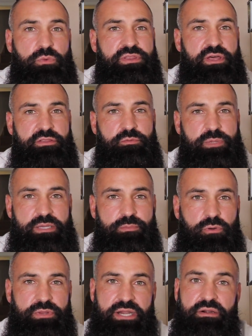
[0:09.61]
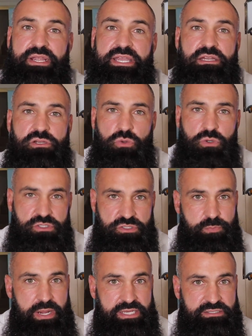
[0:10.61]
with other people that are in your
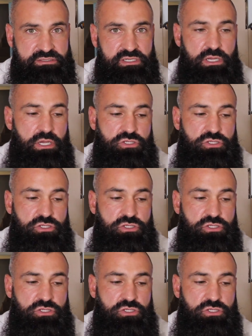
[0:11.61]
space.